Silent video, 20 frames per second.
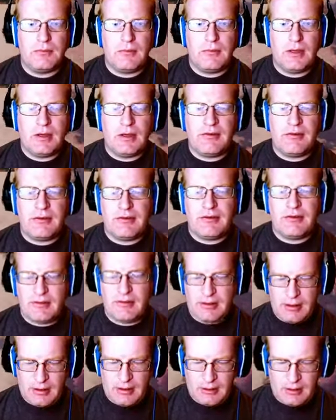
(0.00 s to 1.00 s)
because um, it's
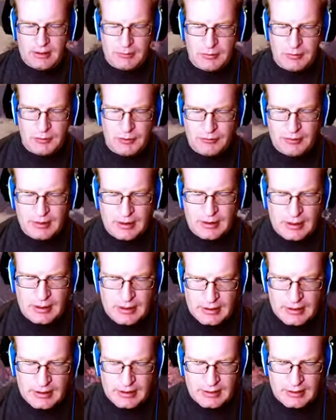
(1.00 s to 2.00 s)
uh, I'm using
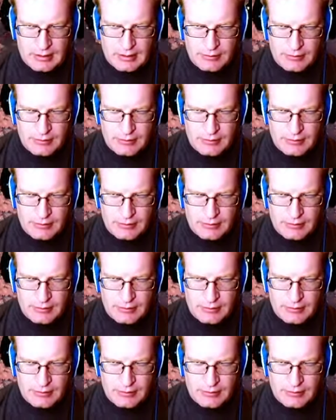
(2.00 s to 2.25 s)
a